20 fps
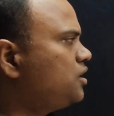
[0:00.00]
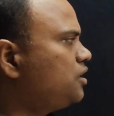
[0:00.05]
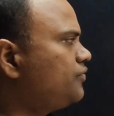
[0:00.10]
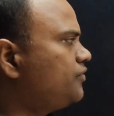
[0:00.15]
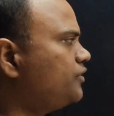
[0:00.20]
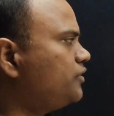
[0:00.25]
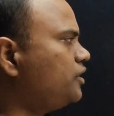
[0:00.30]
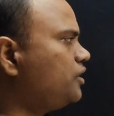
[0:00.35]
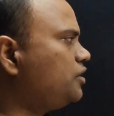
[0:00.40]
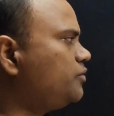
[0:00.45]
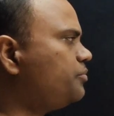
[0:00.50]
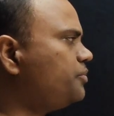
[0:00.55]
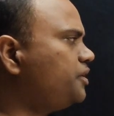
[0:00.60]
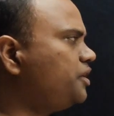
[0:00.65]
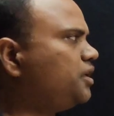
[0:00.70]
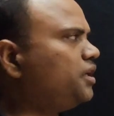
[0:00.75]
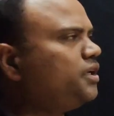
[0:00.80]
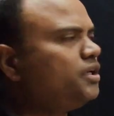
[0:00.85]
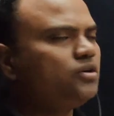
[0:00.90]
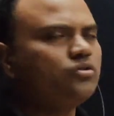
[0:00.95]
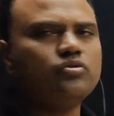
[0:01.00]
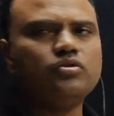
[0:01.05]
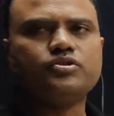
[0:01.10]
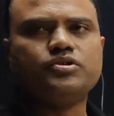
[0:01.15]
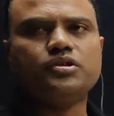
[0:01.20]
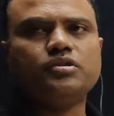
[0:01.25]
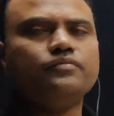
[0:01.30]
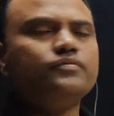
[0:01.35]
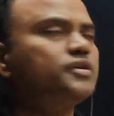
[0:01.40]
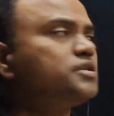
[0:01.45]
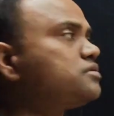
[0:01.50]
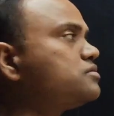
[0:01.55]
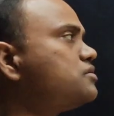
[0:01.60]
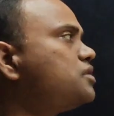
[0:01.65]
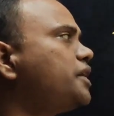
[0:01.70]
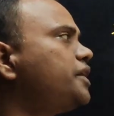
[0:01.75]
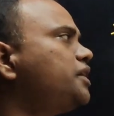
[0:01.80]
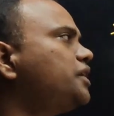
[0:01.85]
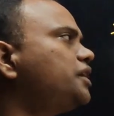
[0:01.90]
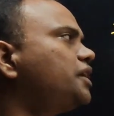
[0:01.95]
If you get pKa question,
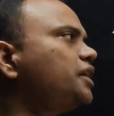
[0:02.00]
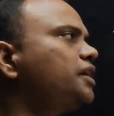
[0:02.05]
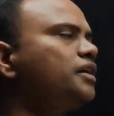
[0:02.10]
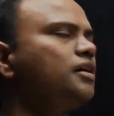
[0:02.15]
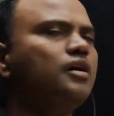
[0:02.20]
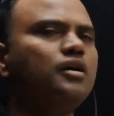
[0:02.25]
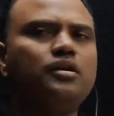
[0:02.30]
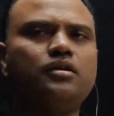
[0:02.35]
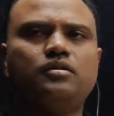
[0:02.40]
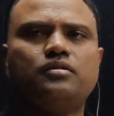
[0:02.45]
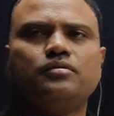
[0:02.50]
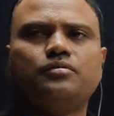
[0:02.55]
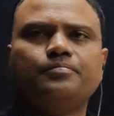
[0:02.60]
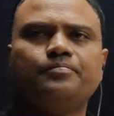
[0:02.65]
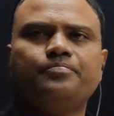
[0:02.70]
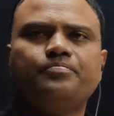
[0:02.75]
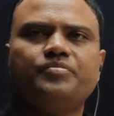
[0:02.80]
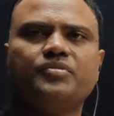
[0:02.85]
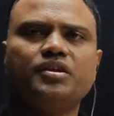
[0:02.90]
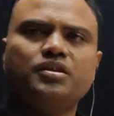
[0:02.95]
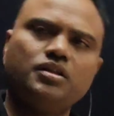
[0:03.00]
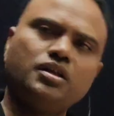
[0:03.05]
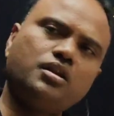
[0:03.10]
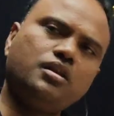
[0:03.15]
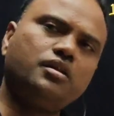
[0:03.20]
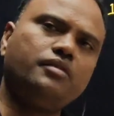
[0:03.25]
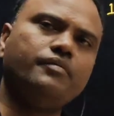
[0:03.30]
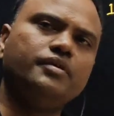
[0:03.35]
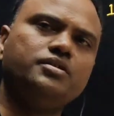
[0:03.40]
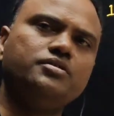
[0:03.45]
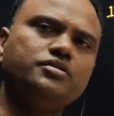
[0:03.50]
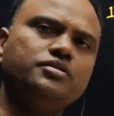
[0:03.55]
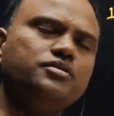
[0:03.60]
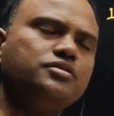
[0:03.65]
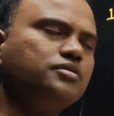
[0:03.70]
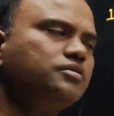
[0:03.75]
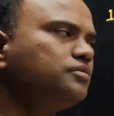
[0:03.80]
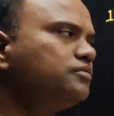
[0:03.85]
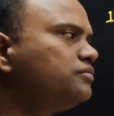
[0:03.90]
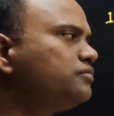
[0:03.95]
first write Ka order, then reverse
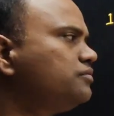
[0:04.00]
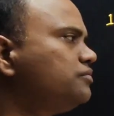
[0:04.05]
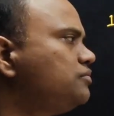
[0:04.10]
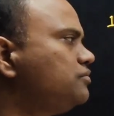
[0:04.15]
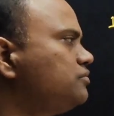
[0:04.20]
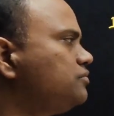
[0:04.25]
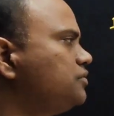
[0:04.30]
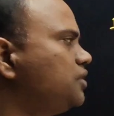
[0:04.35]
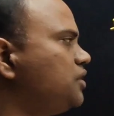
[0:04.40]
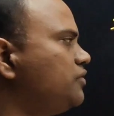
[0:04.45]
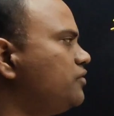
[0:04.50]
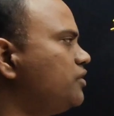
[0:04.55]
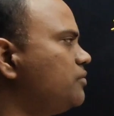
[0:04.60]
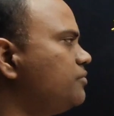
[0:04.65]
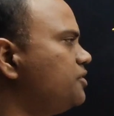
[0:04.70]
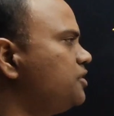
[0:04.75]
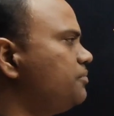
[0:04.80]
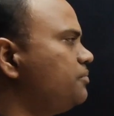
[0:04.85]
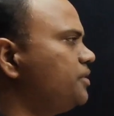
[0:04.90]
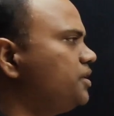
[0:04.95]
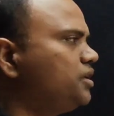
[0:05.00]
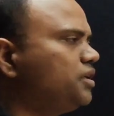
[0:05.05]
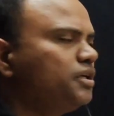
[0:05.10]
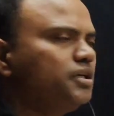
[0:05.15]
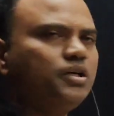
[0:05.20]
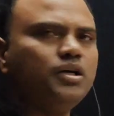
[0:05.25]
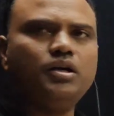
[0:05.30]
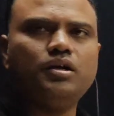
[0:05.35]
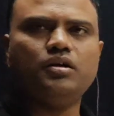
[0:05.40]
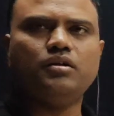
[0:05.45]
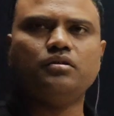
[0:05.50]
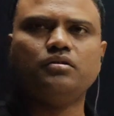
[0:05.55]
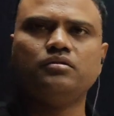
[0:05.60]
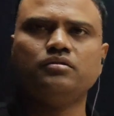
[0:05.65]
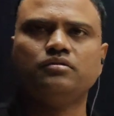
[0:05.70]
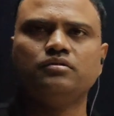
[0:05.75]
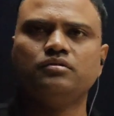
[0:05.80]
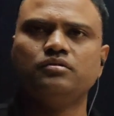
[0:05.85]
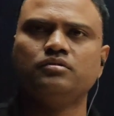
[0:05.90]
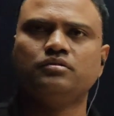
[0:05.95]
it. That will be the pKa order.
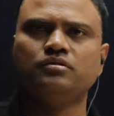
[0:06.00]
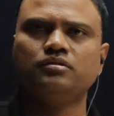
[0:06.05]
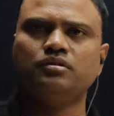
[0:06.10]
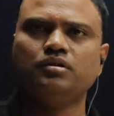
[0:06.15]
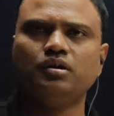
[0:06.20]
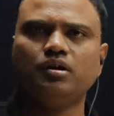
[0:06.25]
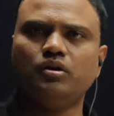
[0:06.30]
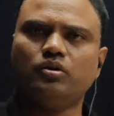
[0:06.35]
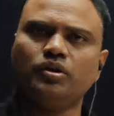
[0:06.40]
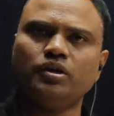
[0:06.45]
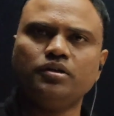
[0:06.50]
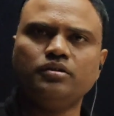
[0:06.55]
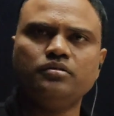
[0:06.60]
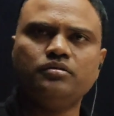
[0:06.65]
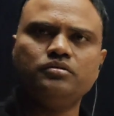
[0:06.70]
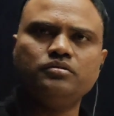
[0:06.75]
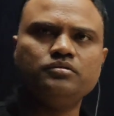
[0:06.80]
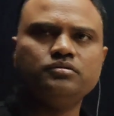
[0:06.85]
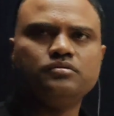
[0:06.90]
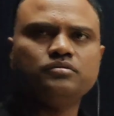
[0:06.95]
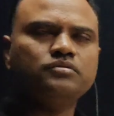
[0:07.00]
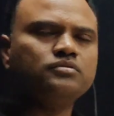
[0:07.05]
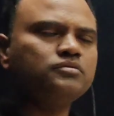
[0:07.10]
Okay?